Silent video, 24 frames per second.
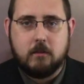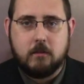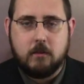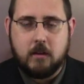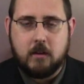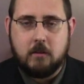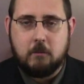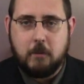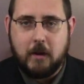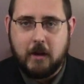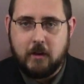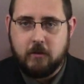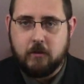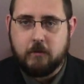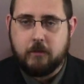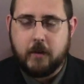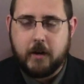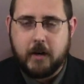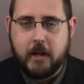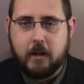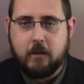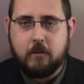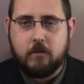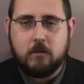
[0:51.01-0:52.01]
The major
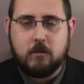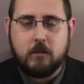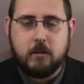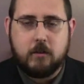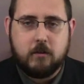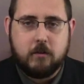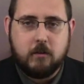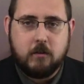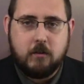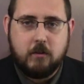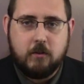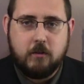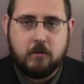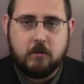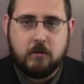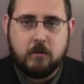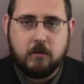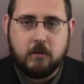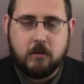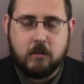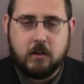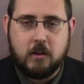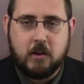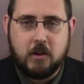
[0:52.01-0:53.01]
financial
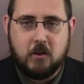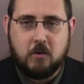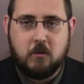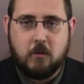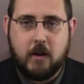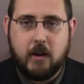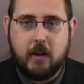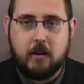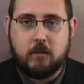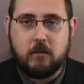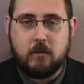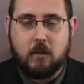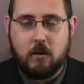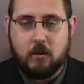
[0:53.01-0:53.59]
institutions in the U.S.